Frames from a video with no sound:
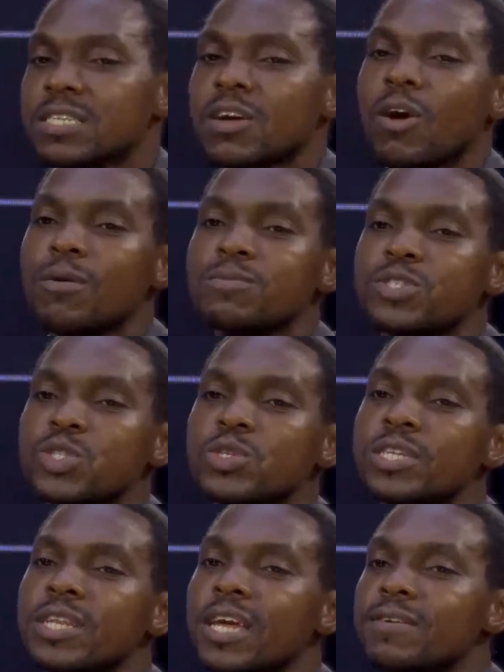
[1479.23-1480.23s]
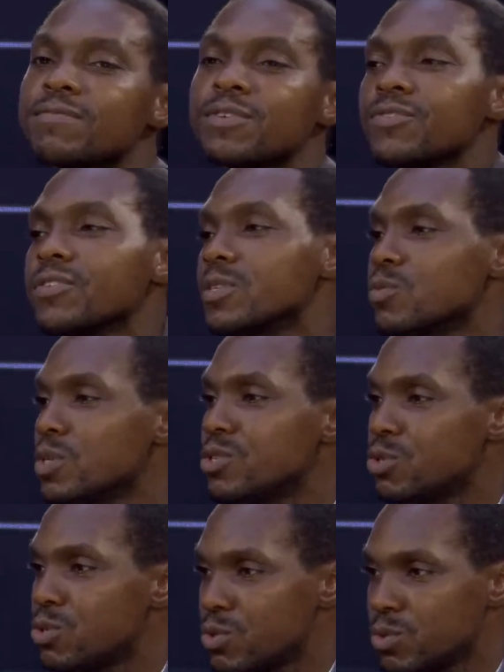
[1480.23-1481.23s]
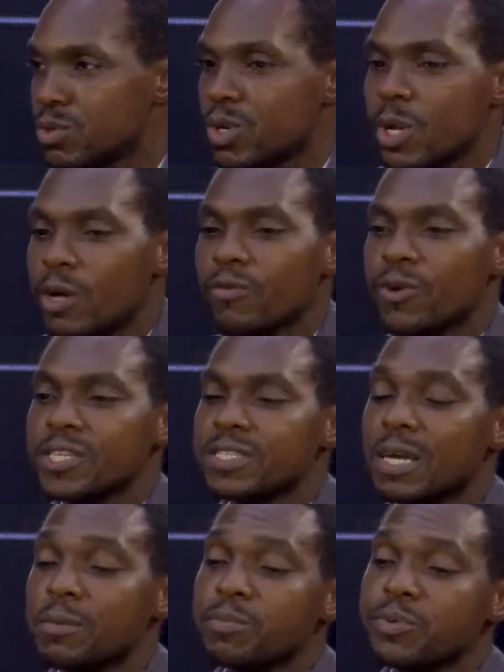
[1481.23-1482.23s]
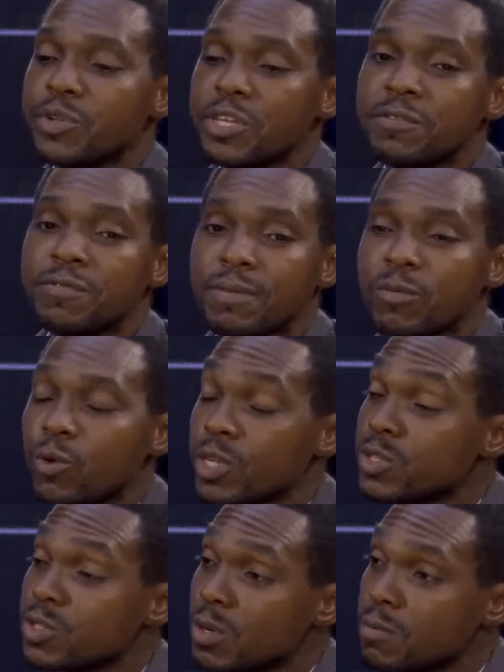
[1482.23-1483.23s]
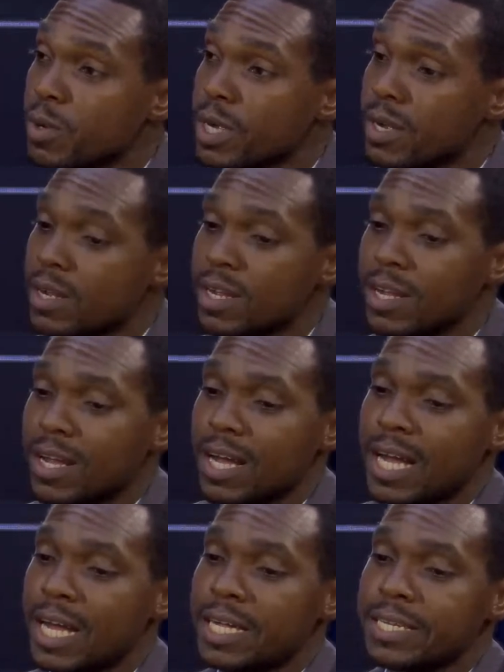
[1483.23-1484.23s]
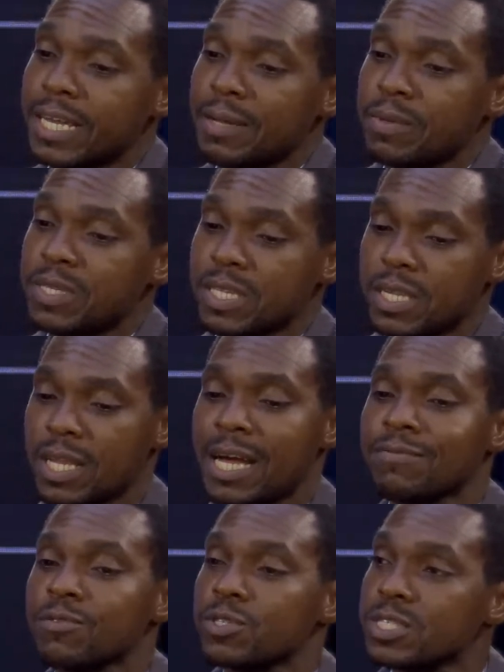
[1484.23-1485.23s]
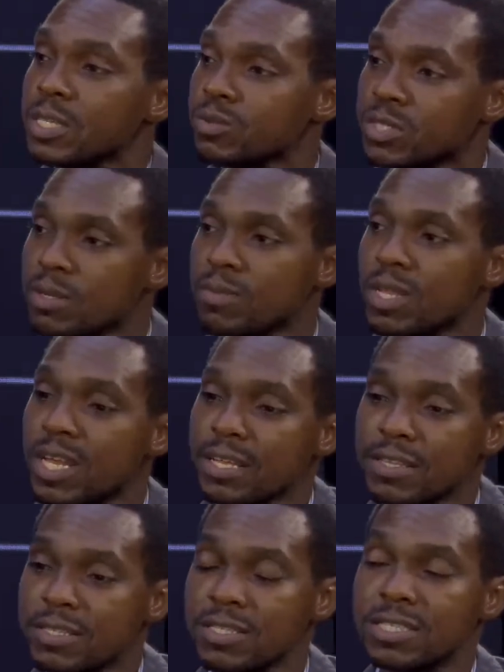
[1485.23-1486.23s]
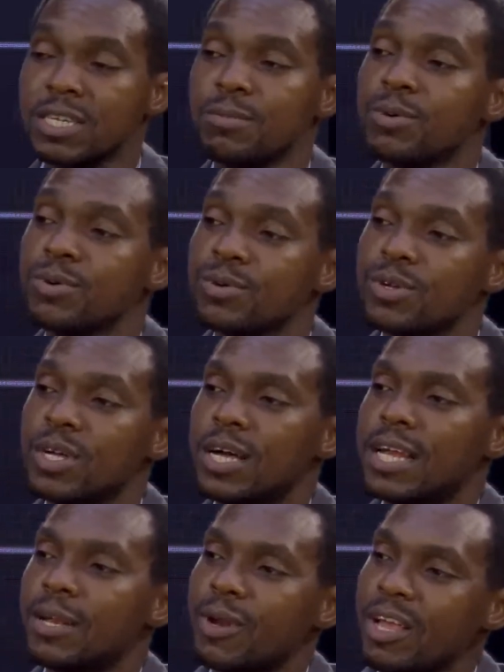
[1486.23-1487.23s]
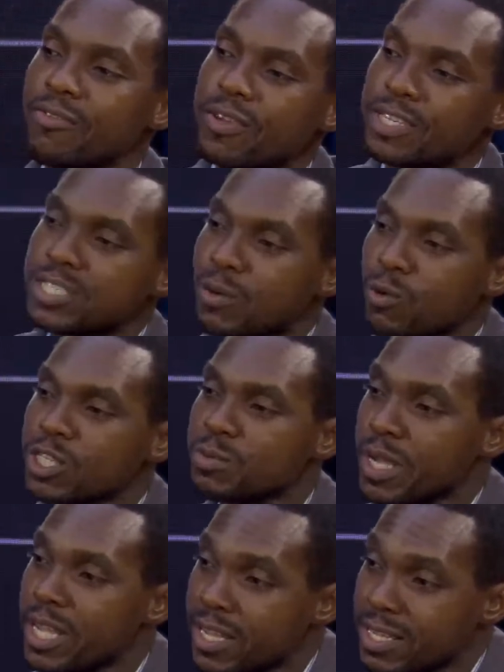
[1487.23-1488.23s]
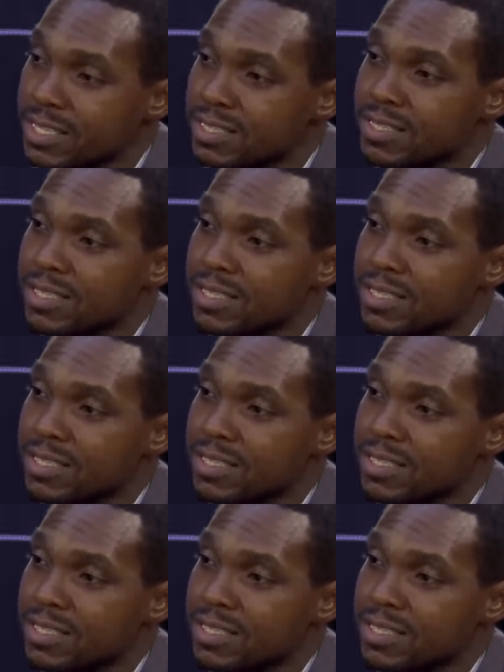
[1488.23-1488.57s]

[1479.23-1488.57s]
comes to in everything we do. For example, if I'm going somewhere and I basically have contact with something like this, a table, and when I finish, I wash my hands,